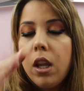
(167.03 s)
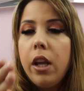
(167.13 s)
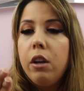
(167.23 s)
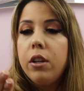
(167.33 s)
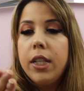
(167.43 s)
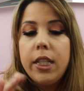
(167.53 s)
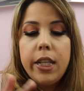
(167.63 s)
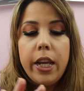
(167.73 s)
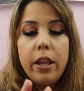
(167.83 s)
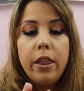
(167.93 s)
And you can
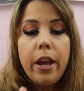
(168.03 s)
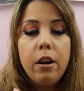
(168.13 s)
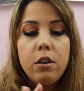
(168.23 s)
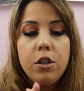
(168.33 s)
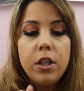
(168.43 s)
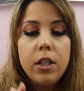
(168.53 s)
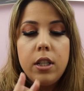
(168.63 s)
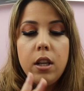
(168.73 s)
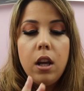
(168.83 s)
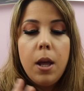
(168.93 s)
see they're
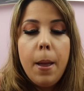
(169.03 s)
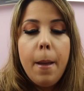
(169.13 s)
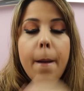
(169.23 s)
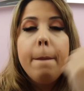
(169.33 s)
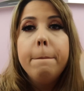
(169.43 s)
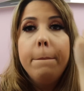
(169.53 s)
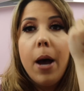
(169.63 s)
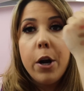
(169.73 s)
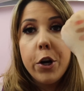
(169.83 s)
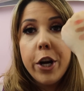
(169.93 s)
just
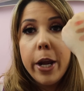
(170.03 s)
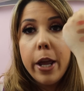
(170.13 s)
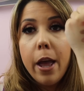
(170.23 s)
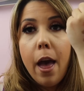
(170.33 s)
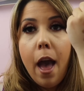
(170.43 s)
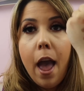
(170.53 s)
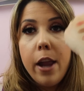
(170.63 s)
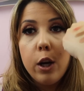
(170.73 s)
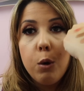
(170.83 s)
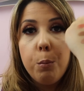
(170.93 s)
buttery
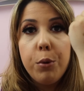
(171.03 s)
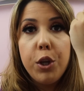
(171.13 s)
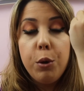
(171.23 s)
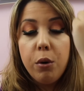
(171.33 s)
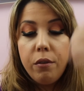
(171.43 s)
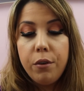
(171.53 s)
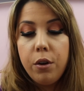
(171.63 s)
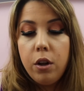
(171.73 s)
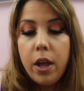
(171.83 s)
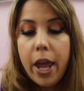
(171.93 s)
and
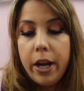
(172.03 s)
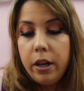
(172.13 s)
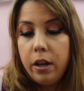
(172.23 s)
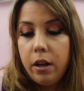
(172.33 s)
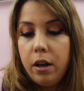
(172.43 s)
beautiful, and